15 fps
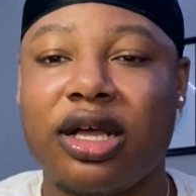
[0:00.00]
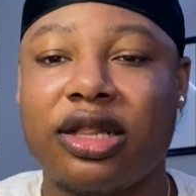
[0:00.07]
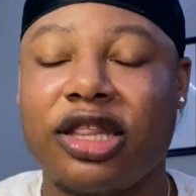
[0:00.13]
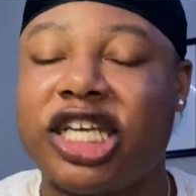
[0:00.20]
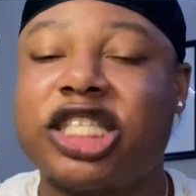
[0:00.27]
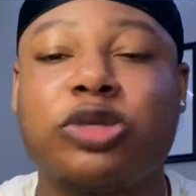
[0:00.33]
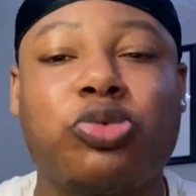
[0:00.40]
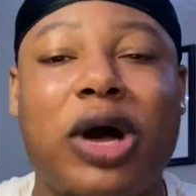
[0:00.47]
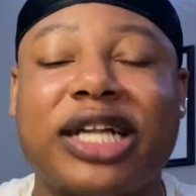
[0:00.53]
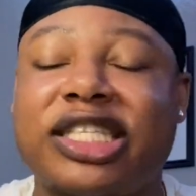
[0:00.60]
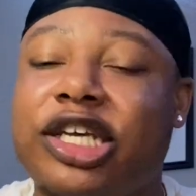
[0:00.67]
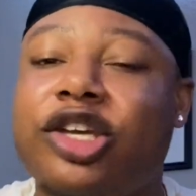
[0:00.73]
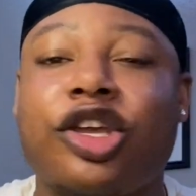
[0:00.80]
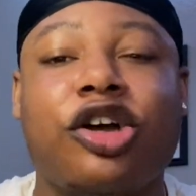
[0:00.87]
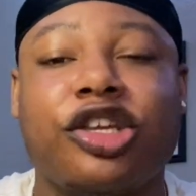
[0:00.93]
This is why I
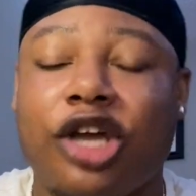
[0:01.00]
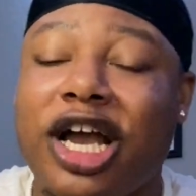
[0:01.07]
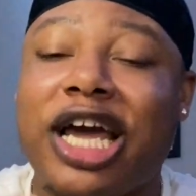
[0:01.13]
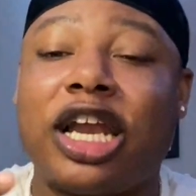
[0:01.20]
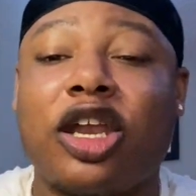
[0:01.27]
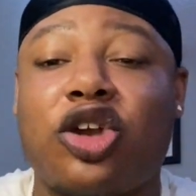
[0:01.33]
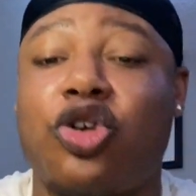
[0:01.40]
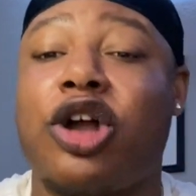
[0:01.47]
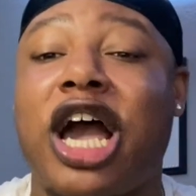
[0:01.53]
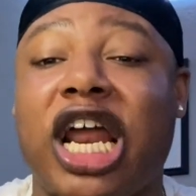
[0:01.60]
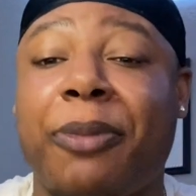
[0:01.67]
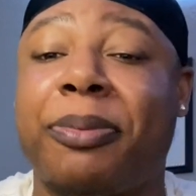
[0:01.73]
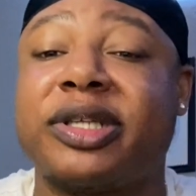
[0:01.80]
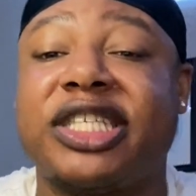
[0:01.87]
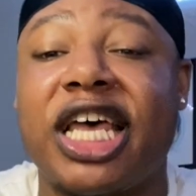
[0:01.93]
tell y'all got to learn how
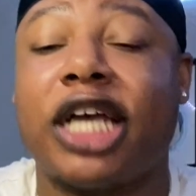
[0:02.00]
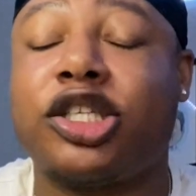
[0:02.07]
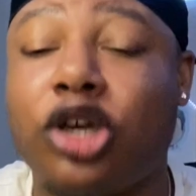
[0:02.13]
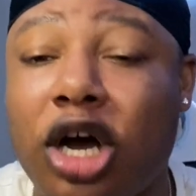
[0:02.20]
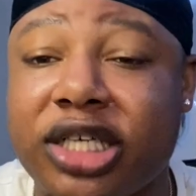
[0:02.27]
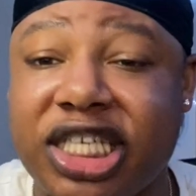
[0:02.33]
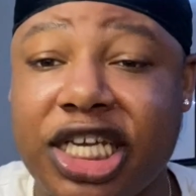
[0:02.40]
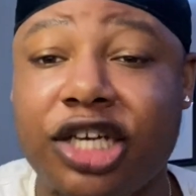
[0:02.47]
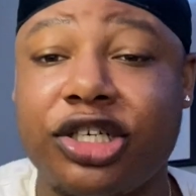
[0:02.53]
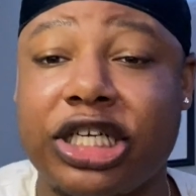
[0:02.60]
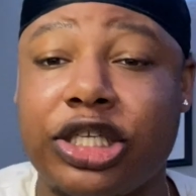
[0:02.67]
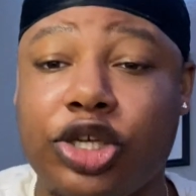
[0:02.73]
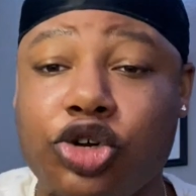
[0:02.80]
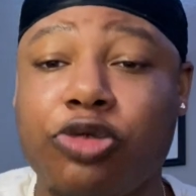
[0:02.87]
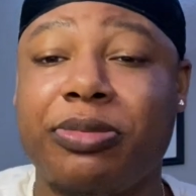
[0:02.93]
to protect y'all's energy
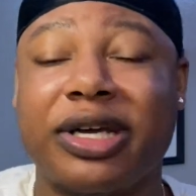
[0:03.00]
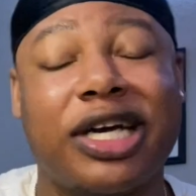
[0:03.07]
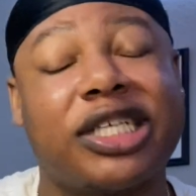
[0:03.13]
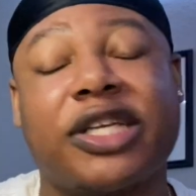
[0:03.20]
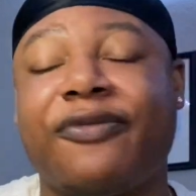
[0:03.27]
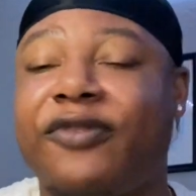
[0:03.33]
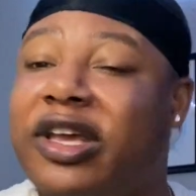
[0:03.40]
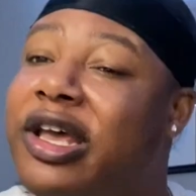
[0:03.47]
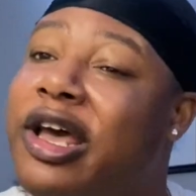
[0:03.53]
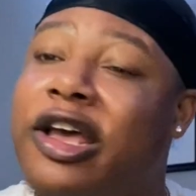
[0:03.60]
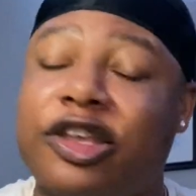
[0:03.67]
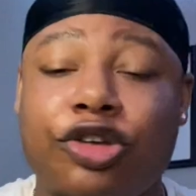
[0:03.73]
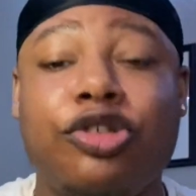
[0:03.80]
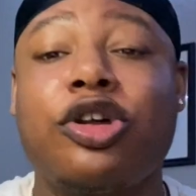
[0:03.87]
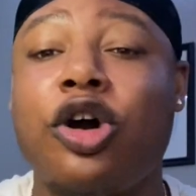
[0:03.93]
too, because if,
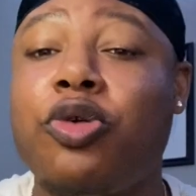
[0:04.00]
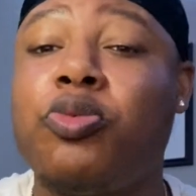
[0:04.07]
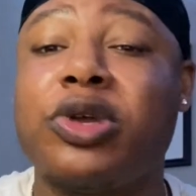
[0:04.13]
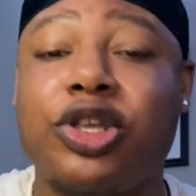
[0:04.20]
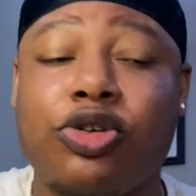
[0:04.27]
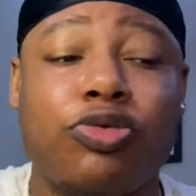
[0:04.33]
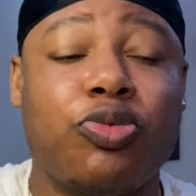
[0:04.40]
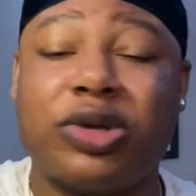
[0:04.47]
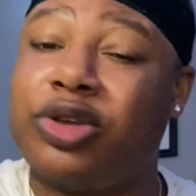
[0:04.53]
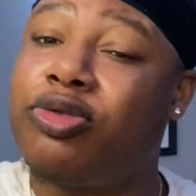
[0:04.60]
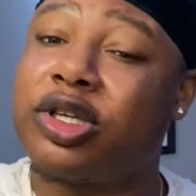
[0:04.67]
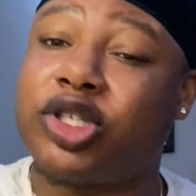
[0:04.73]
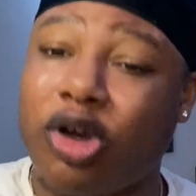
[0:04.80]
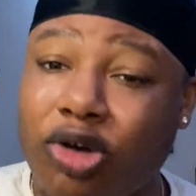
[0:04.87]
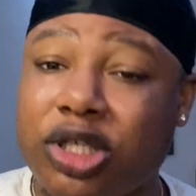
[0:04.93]
you know, when you
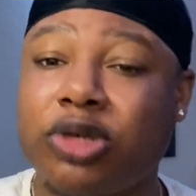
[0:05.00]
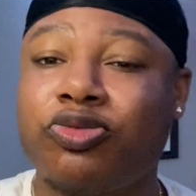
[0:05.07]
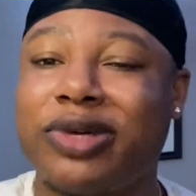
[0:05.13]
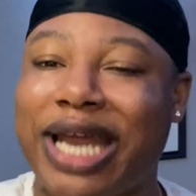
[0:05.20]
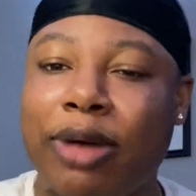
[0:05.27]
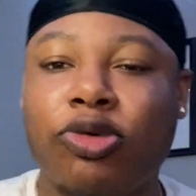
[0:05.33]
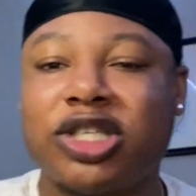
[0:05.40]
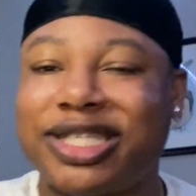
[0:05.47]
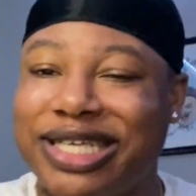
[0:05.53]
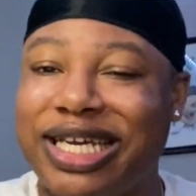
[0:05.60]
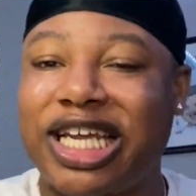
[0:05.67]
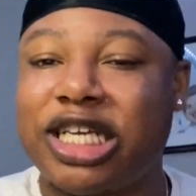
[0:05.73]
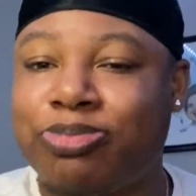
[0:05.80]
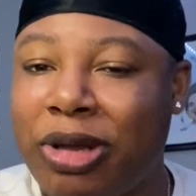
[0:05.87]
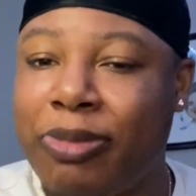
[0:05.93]
were chosen, when they will send
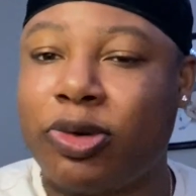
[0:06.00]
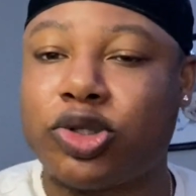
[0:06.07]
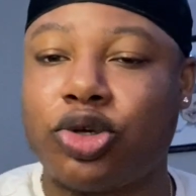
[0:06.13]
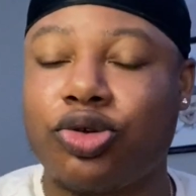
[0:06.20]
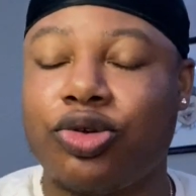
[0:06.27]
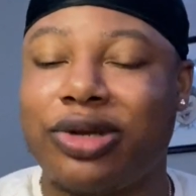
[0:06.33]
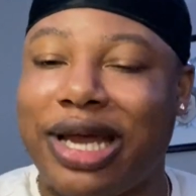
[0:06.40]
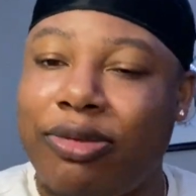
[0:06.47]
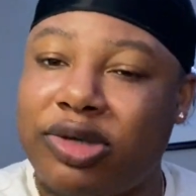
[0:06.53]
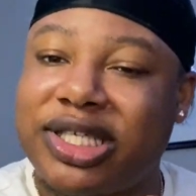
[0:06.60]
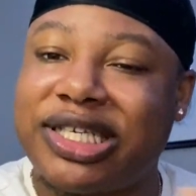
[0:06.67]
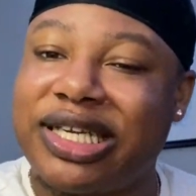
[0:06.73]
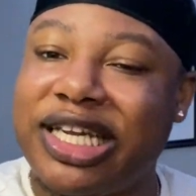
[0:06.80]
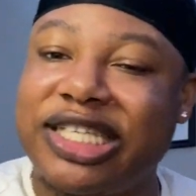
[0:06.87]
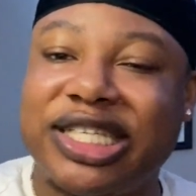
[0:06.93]
these people to you, they will
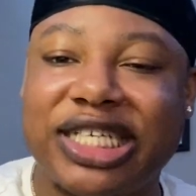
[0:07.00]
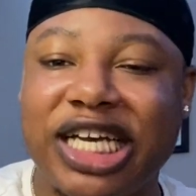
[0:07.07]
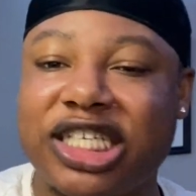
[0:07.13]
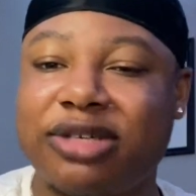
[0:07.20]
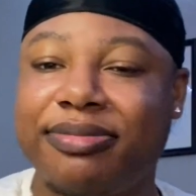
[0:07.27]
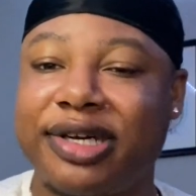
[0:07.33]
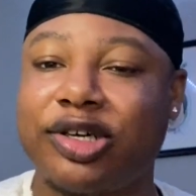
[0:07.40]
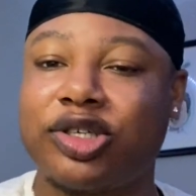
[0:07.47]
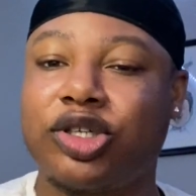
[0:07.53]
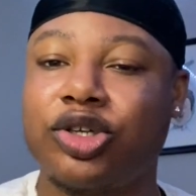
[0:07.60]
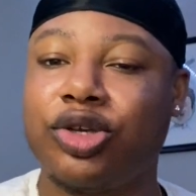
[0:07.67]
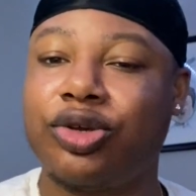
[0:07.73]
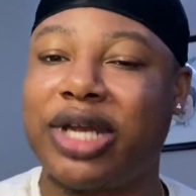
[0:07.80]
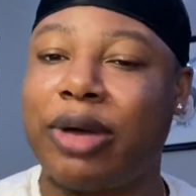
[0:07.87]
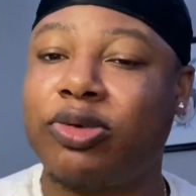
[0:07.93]
send these Jezebels to
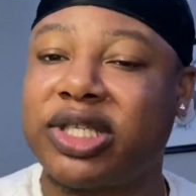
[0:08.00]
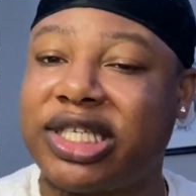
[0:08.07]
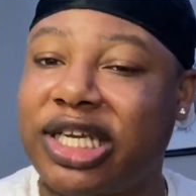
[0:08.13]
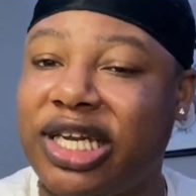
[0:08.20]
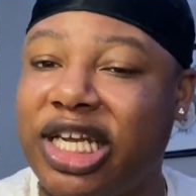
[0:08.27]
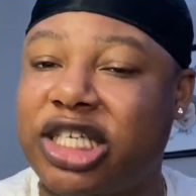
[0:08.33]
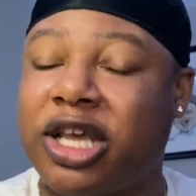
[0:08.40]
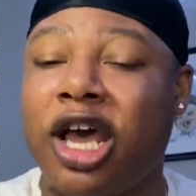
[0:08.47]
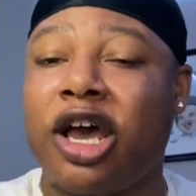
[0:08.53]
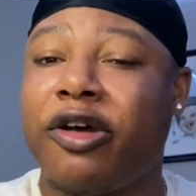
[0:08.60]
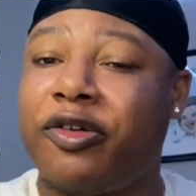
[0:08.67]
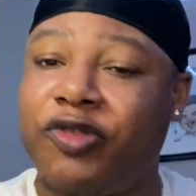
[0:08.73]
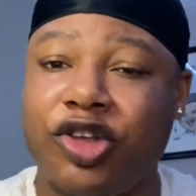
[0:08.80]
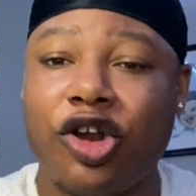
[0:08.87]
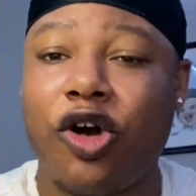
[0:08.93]
you, they will send these,
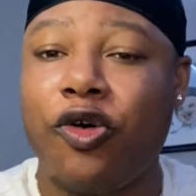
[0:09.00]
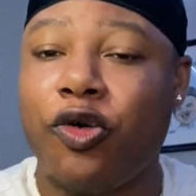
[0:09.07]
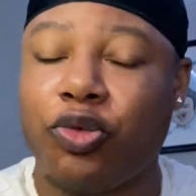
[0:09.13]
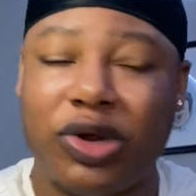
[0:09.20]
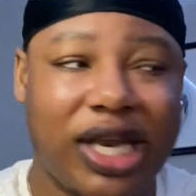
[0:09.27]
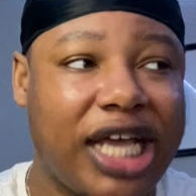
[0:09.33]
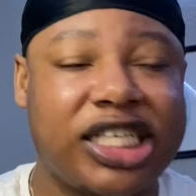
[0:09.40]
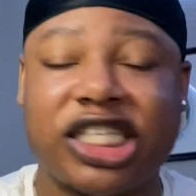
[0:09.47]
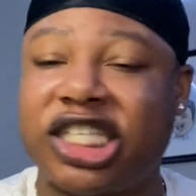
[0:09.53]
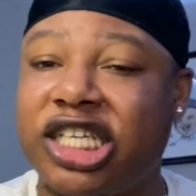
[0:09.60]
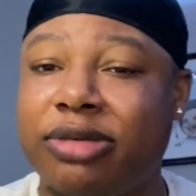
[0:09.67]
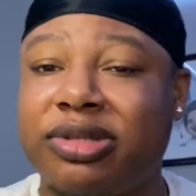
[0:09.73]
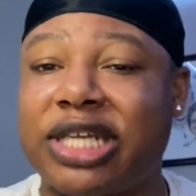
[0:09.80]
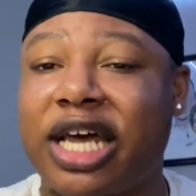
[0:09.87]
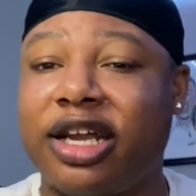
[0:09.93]
you know,
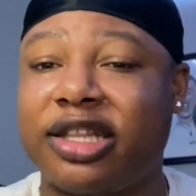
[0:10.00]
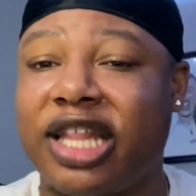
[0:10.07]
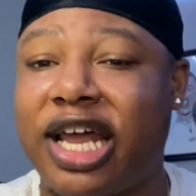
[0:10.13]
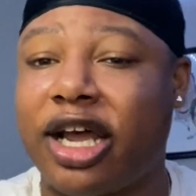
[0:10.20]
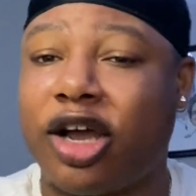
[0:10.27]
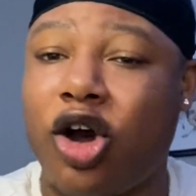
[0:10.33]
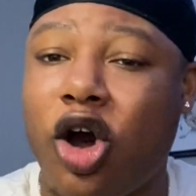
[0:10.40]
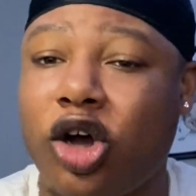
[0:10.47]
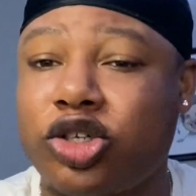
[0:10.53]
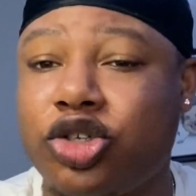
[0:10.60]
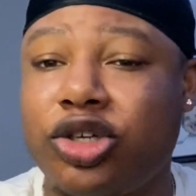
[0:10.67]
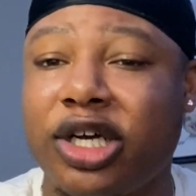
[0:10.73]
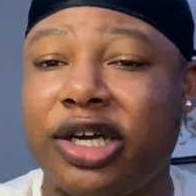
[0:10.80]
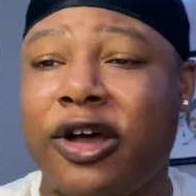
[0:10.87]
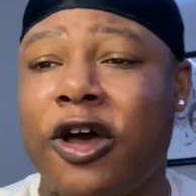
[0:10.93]
relationships that'll cause
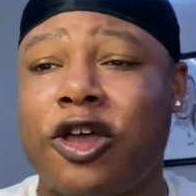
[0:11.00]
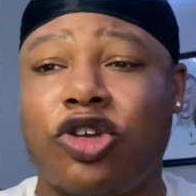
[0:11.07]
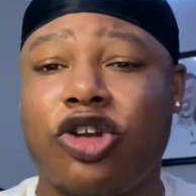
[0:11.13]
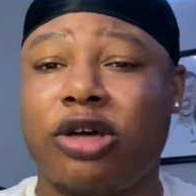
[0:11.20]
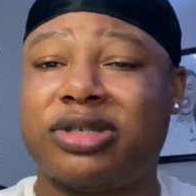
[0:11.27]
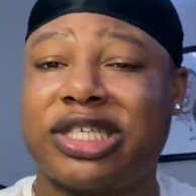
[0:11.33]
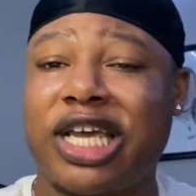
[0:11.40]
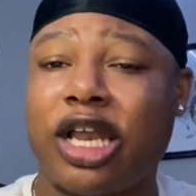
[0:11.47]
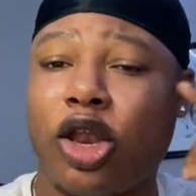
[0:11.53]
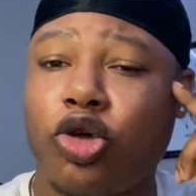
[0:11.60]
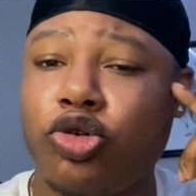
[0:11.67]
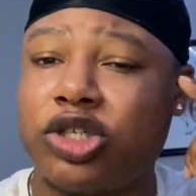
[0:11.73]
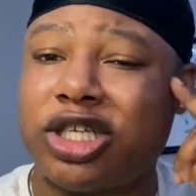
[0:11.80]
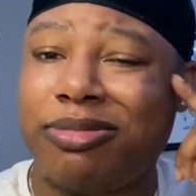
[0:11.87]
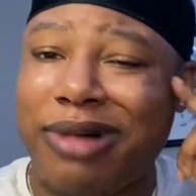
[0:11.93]
you to, you know what I'm saying,
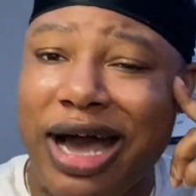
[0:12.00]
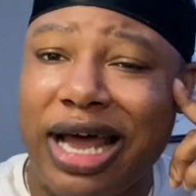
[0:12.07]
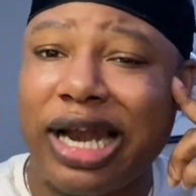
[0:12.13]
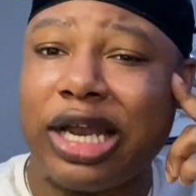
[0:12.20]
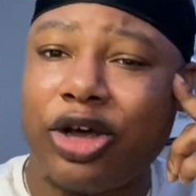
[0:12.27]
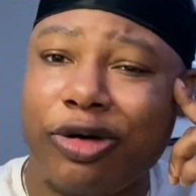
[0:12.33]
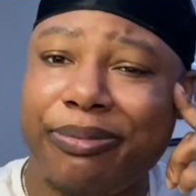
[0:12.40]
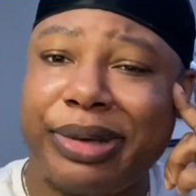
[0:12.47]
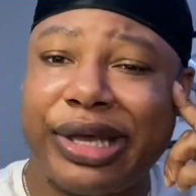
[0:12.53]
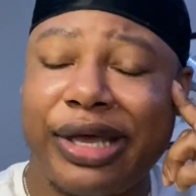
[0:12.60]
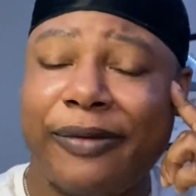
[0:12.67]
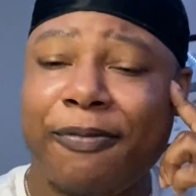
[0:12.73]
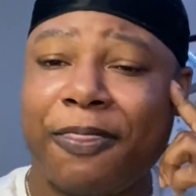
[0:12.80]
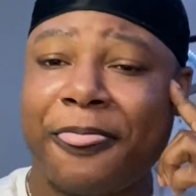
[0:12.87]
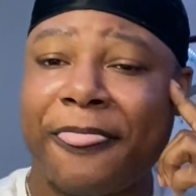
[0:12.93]
lose your mind a little
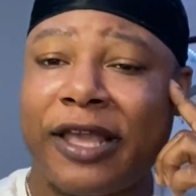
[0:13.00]
bit.